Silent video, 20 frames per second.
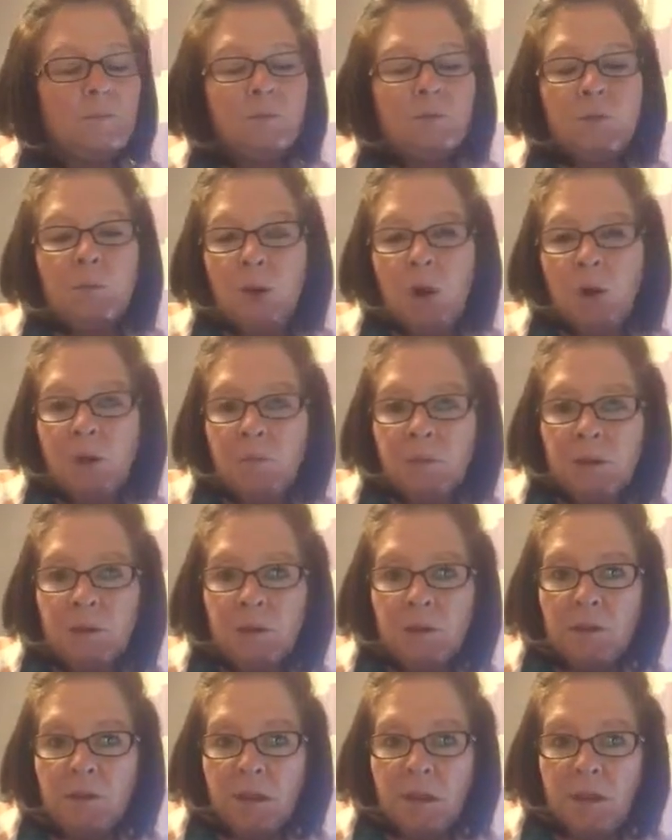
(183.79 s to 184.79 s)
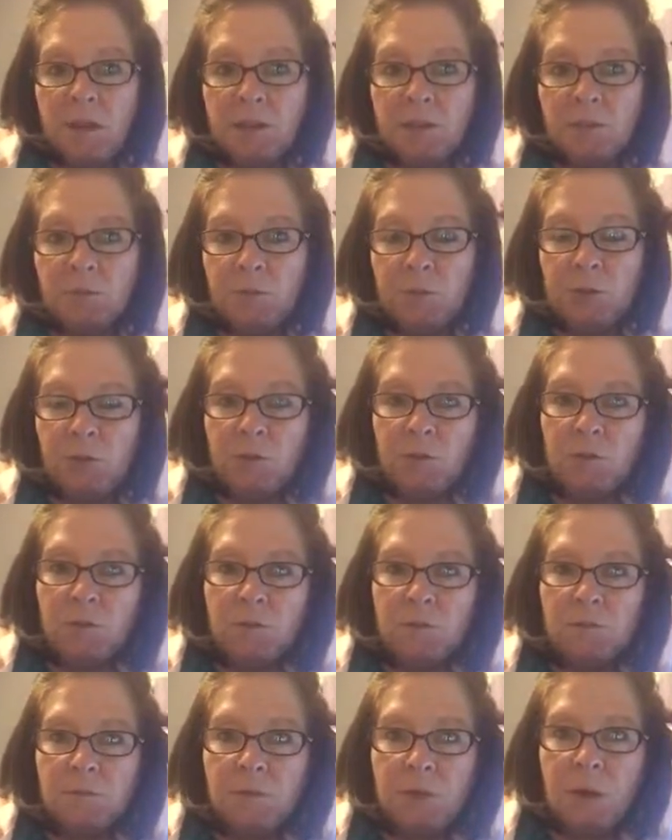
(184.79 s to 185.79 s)
department in the
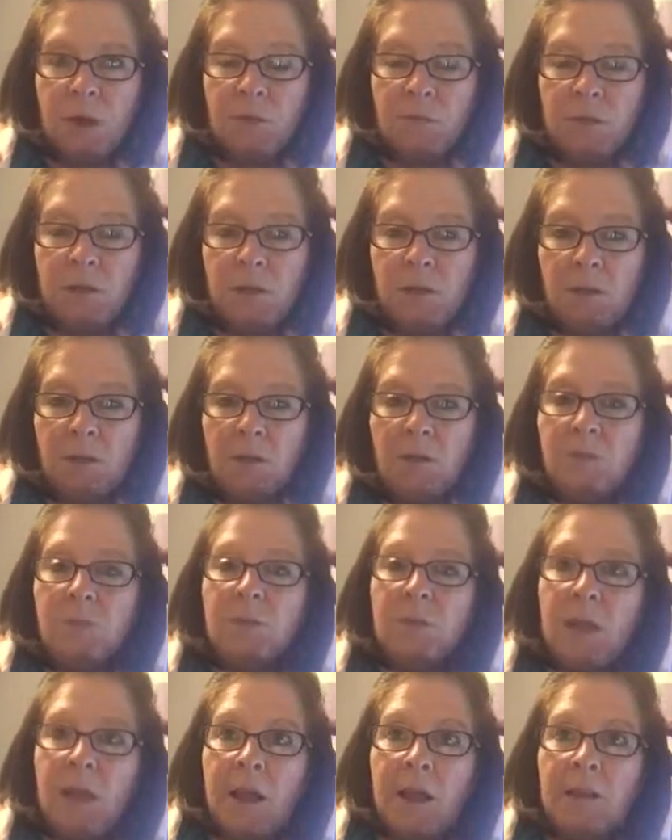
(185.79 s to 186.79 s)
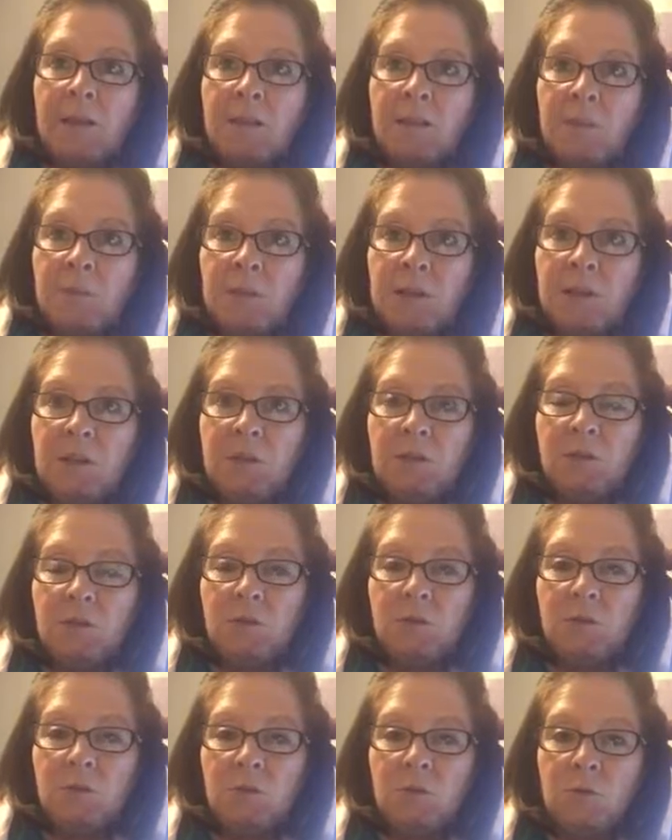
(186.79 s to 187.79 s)
hospital come in and speak
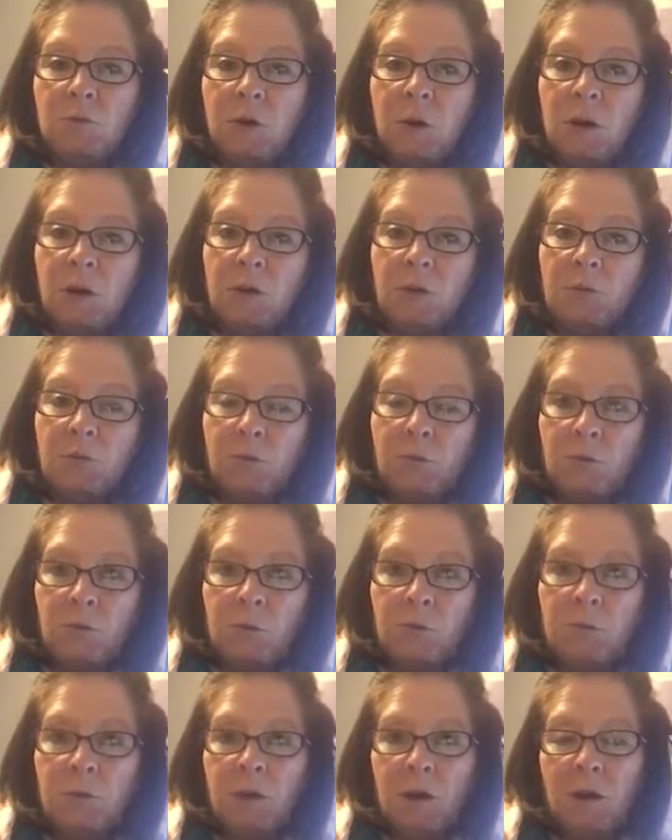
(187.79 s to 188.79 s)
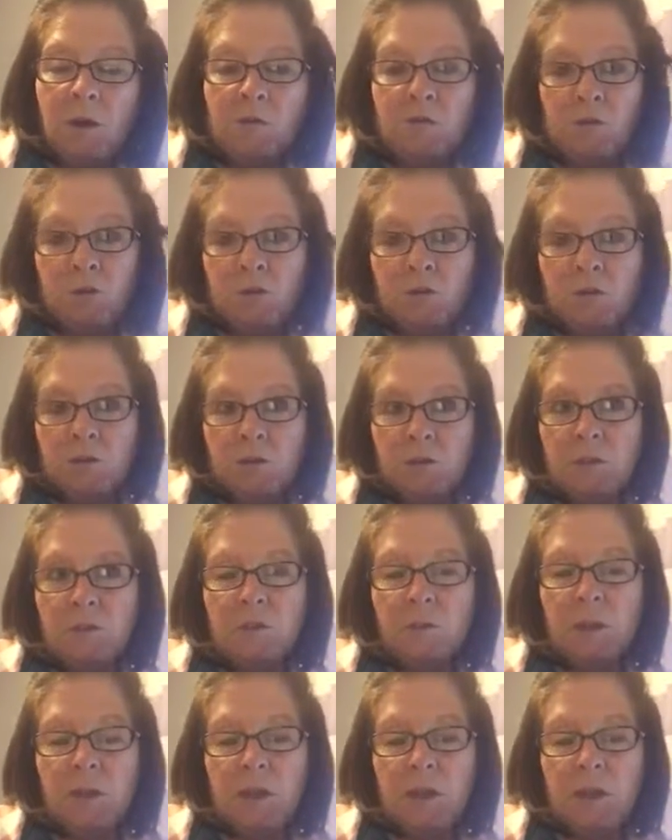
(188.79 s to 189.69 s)
to a group of nurses.